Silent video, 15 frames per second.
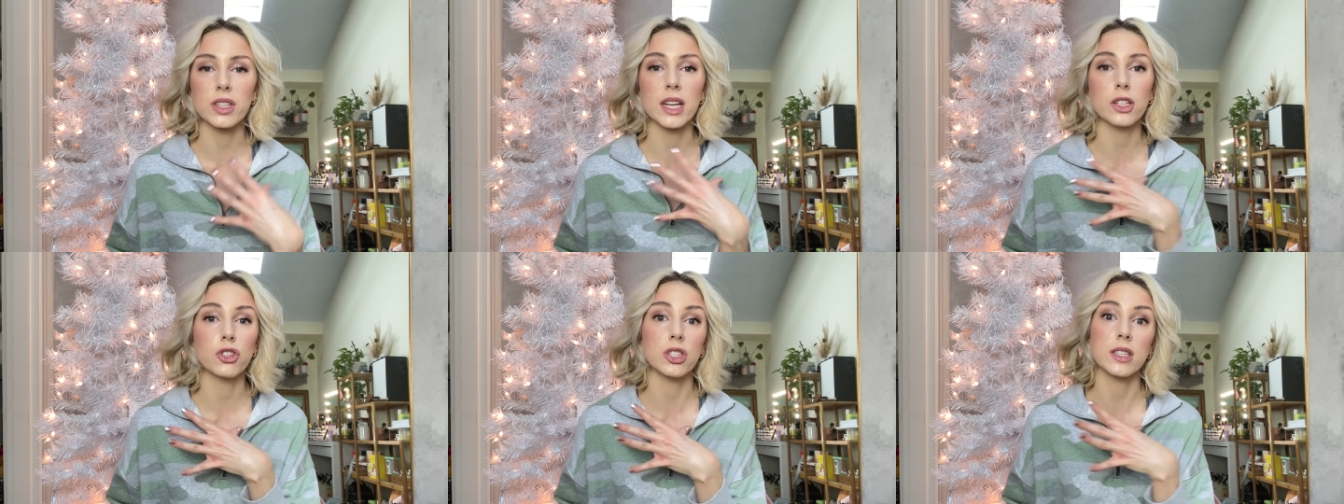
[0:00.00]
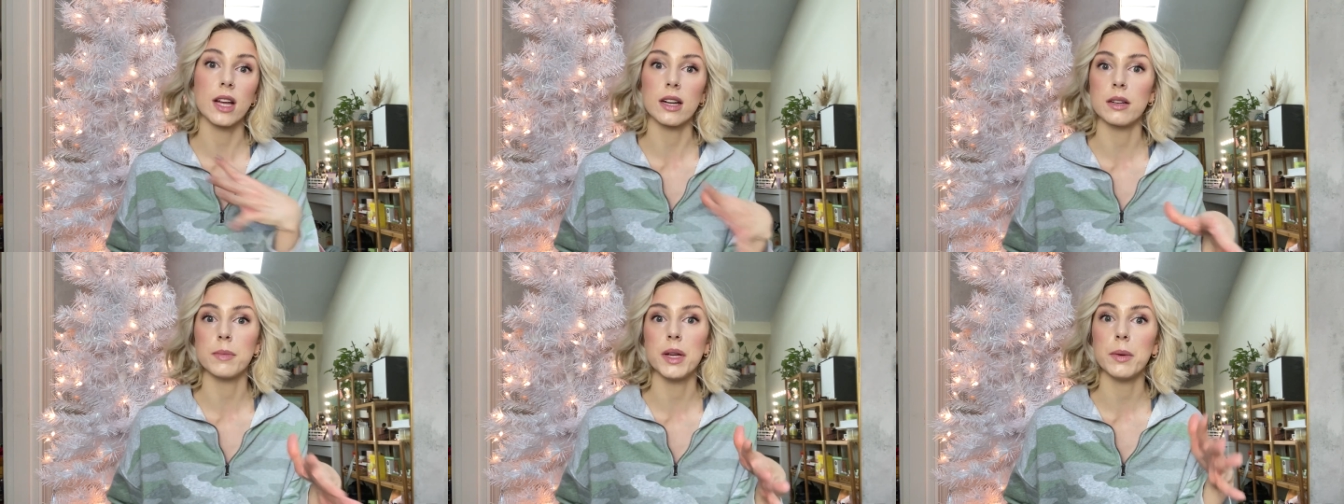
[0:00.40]
They just
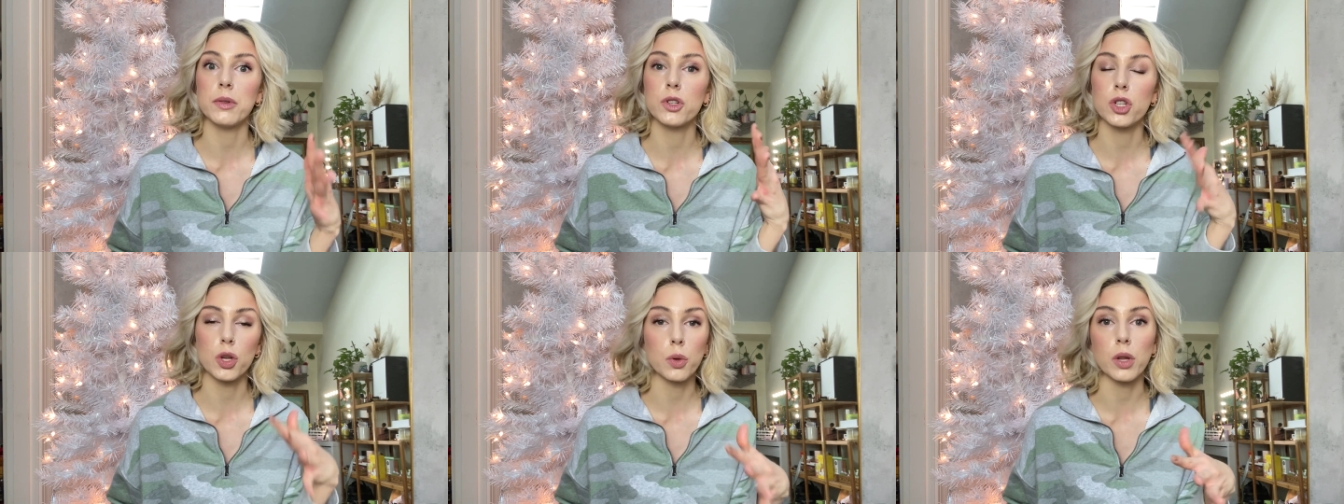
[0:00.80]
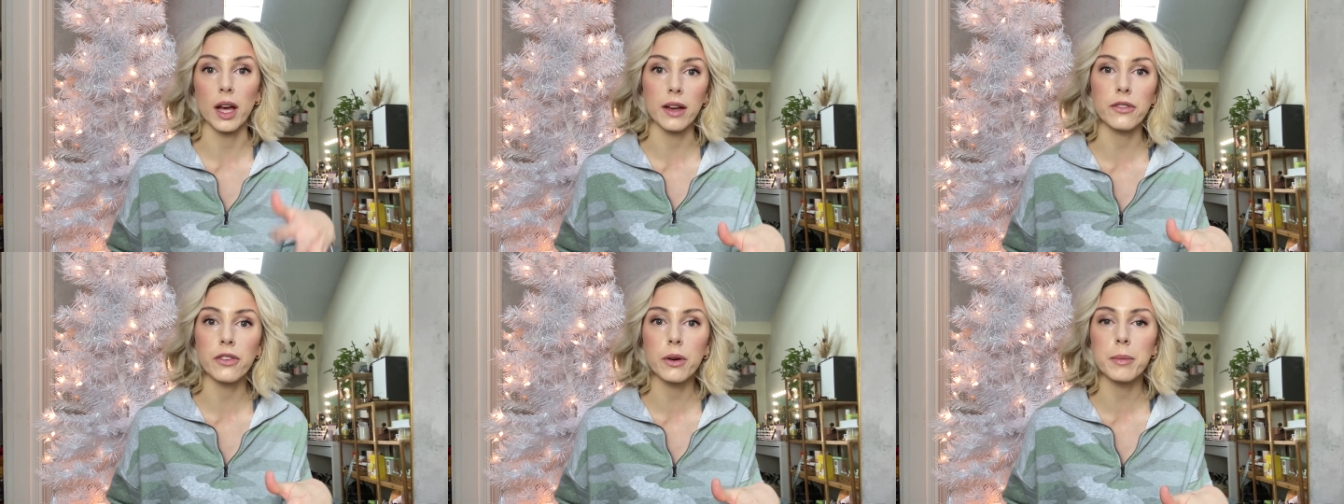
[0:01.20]
tend to be too
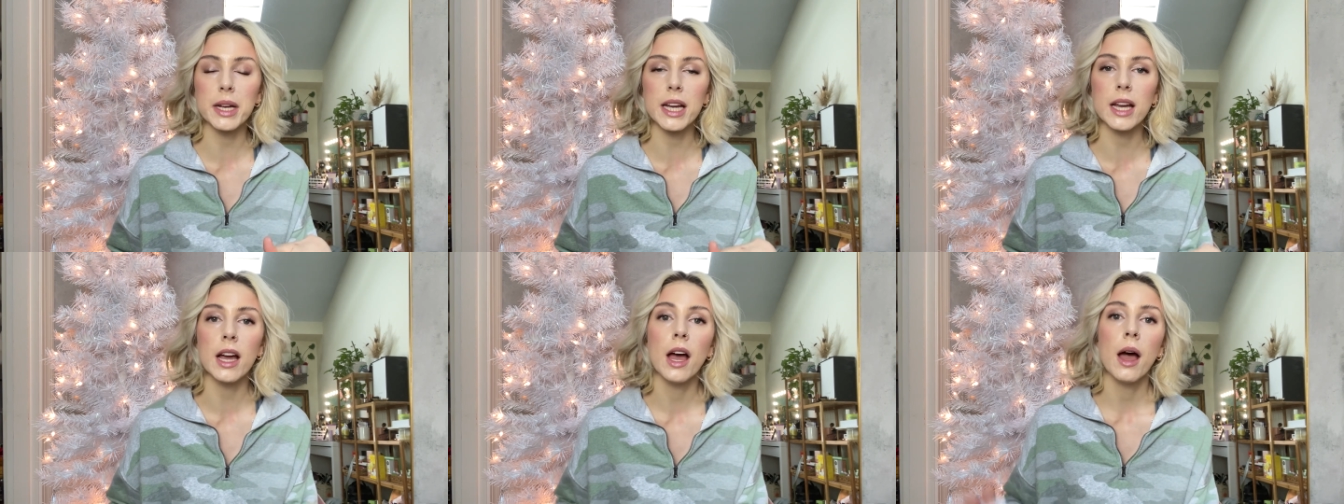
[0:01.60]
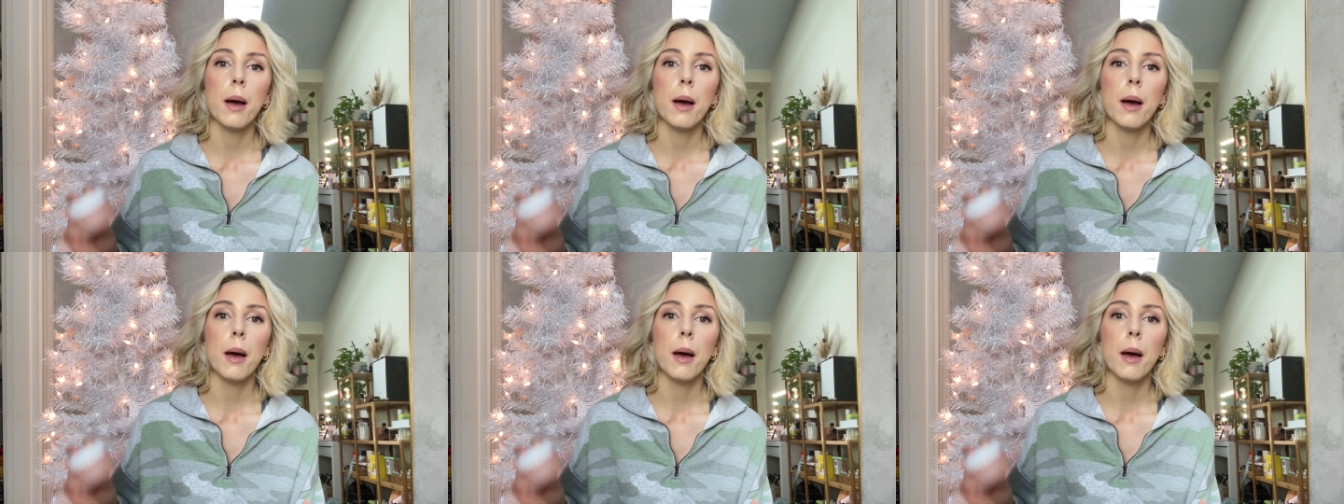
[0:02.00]
light for me.